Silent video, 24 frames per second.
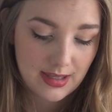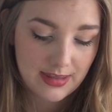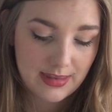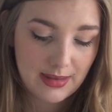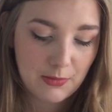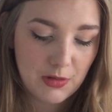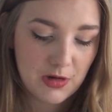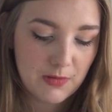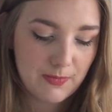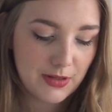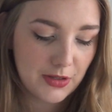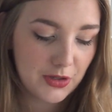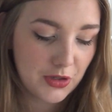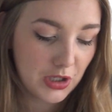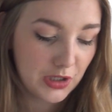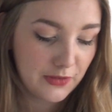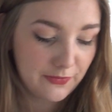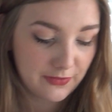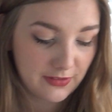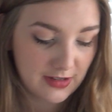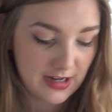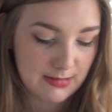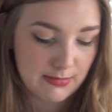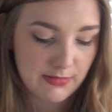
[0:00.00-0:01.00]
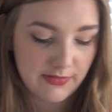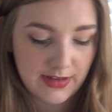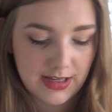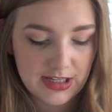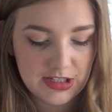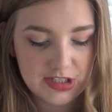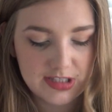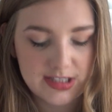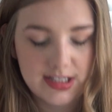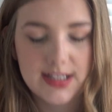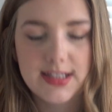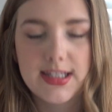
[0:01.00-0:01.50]
It would have been good for him if he had
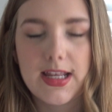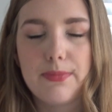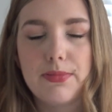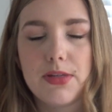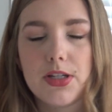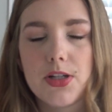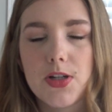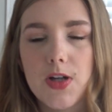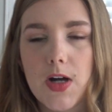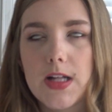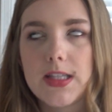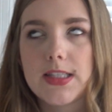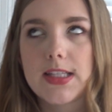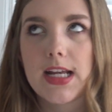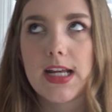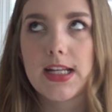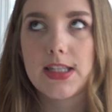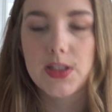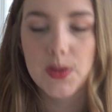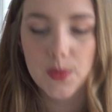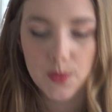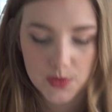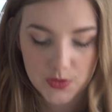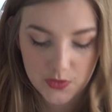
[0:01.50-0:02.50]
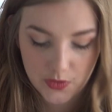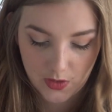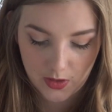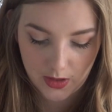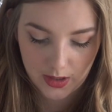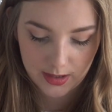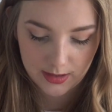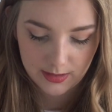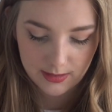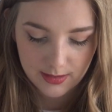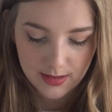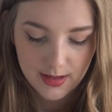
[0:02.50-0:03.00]
just accepted God's answer was
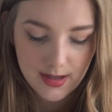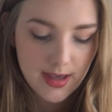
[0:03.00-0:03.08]
good,